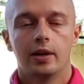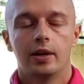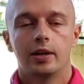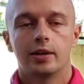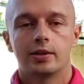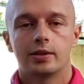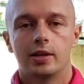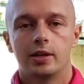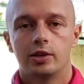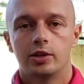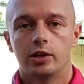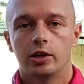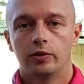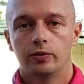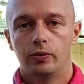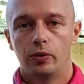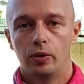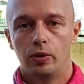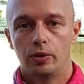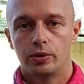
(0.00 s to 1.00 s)

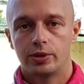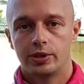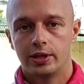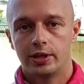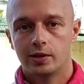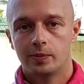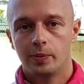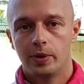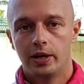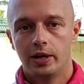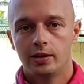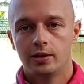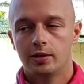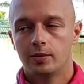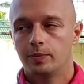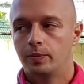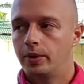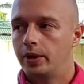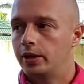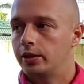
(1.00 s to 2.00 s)
extension for 6
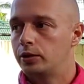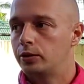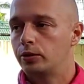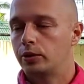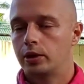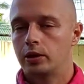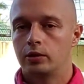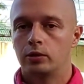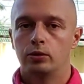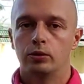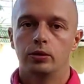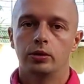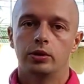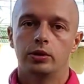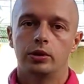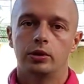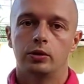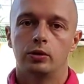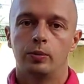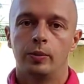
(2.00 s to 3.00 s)
months, but you can do
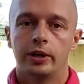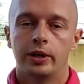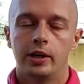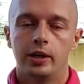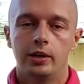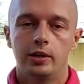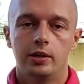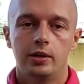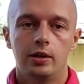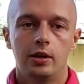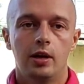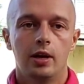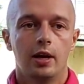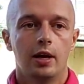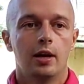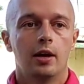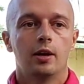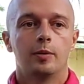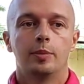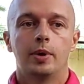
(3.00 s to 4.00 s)
it in Dumaguete,
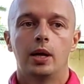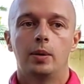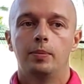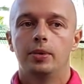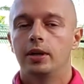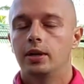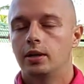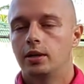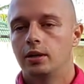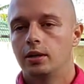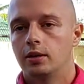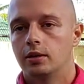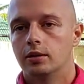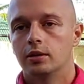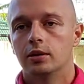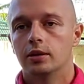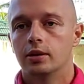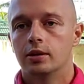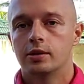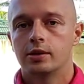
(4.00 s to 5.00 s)
maybe
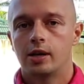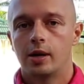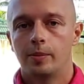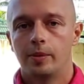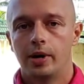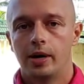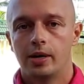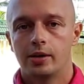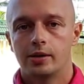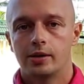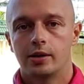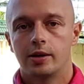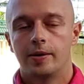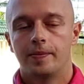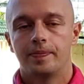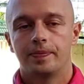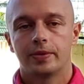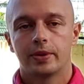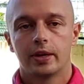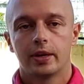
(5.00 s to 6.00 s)
in some
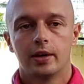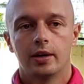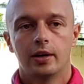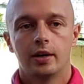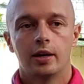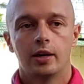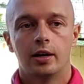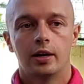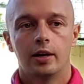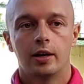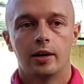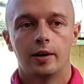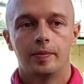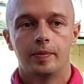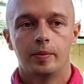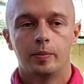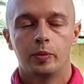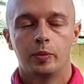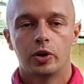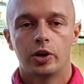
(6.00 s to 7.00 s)
other
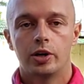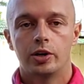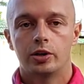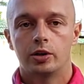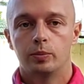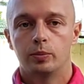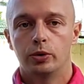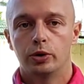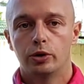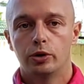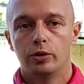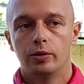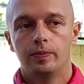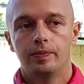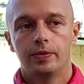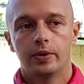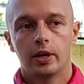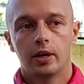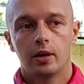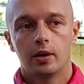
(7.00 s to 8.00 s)
immigration
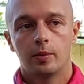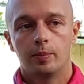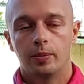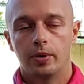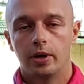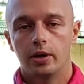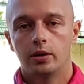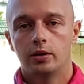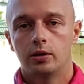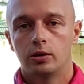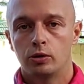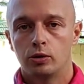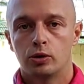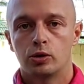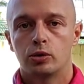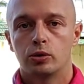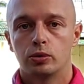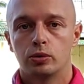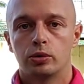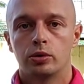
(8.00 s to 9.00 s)
bureau, but you
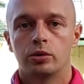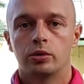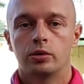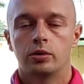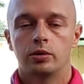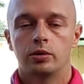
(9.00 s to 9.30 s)
should